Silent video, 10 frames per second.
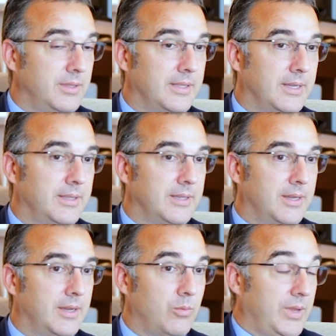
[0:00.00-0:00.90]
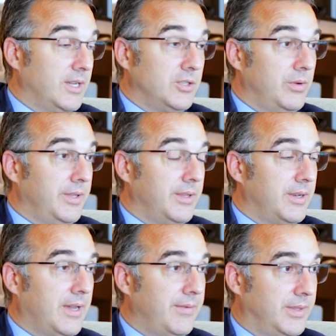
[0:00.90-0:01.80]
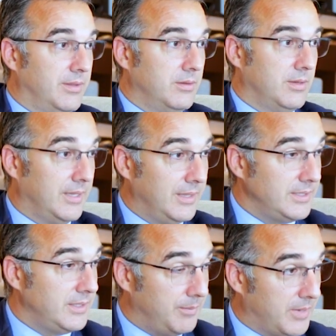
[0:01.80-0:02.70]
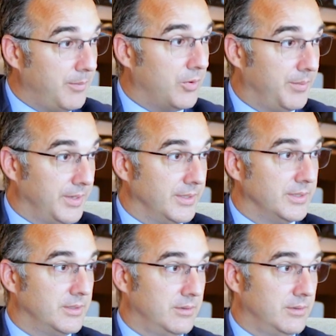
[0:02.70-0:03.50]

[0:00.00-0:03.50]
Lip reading: that we actually didn't have it, at least in my properties.